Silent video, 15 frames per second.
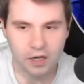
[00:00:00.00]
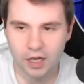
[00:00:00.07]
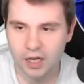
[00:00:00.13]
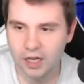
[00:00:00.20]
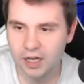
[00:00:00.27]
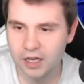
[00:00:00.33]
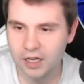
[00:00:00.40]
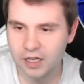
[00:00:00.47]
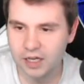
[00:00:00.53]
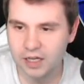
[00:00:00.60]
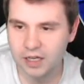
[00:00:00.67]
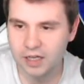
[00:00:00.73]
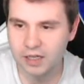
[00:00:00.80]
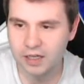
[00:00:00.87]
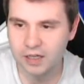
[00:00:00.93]

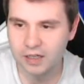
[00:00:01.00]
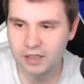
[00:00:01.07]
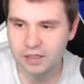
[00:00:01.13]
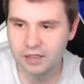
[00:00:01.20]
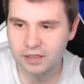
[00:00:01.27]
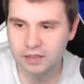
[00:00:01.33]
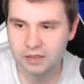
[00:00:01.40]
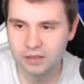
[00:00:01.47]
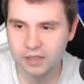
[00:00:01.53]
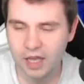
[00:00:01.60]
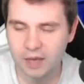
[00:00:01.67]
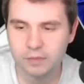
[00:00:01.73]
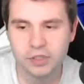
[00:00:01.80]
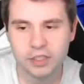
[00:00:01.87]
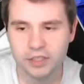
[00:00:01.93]

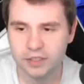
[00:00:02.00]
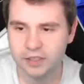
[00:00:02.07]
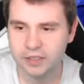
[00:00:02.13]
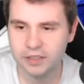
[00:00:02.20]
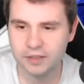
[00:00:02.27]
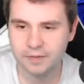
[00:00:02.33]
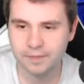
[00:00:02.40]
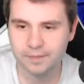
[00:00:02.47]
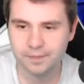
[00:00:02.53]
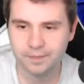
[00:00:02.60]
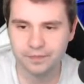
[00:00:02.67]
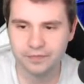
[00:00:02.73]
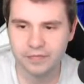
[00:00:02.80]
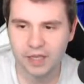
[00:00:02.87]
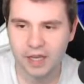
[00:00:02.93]
Emily,
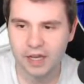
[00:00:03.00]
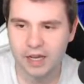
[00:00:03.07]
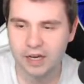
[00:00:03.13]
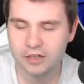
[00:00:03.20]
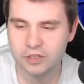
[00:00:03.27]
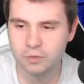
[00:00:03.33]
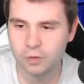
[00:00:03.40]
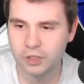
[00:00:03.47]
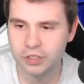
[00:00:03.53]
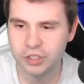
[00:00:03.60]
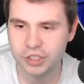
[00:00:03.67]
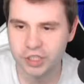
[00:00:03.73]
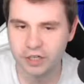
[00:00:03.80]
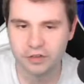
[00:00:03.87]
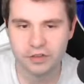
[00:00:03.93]
how does one
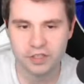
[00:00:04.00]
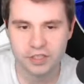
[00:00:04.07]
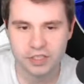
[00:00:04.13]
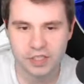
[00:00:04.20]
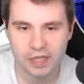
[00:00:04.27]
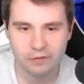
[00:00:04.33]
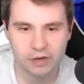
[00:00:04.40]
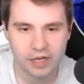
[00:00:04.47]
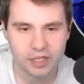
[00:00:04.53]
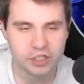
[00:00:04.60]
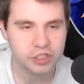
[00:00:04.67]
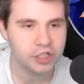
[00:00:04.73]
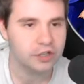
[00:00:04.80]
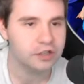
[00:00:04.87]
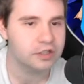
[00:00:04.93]
share this so that way I can
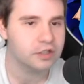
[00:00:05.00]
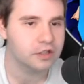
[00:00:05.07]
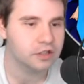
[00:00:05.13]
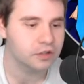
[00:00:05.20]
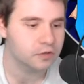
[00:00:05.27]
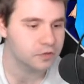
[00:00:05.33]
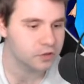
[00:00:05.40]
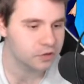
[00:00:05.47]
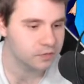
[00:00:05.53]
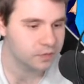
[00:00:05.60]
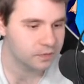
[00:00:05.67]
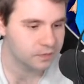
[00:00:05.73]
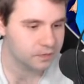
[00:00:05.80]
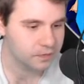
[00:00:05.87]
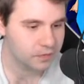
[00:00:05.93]
share it to the YouTube?
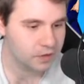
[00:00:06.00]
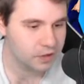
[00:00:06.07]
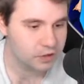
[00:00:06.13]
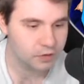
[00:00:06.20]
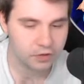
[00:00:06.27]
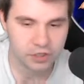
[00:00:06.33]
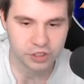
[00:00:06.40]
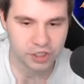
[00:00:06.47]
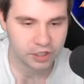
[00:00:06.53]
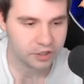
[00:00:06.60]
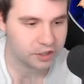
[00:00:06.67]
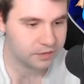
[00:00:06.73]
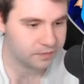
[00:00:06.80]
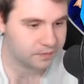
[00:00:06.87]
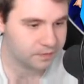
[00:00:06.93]
You already shared
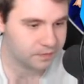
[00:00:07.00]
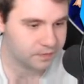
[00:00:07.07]
it?